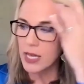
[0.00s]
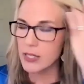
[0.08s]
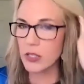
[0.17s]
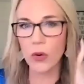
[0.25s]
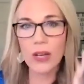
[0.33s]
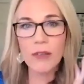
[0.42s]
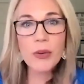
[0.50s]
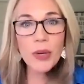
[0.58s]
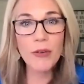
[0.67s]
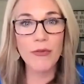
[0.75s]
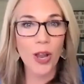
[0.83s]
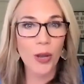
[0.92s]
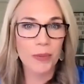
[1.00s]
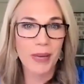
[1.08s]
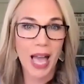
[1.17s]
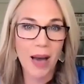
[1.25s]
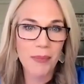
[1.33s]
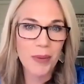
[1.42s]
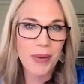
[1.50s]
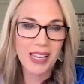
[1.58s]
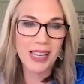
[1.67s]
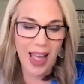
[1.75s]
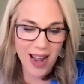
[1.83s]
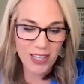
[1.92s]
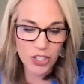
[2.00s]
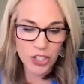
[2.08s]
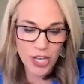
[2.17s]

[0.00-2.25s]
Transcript: So if you want to follow with me, I'm going to be in Acts